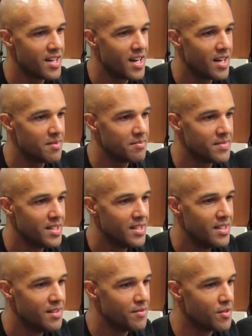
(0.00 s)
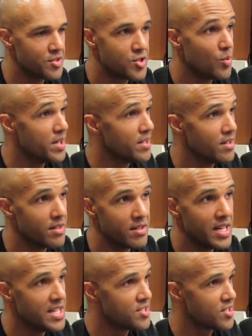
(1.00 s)
For
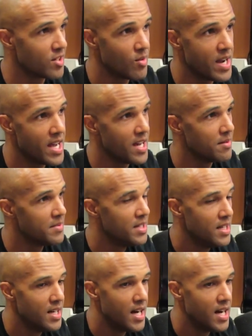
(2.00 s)
Twitter, Instagram.